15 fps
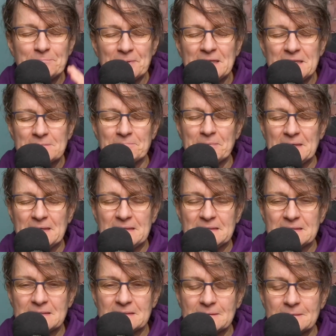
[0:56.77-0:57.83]
please,
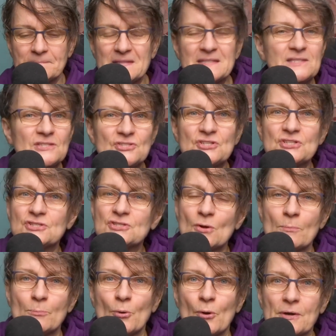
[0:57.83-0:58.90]
please. This is just
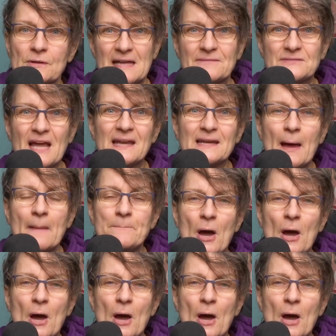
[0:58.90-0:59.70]
so important. I've done a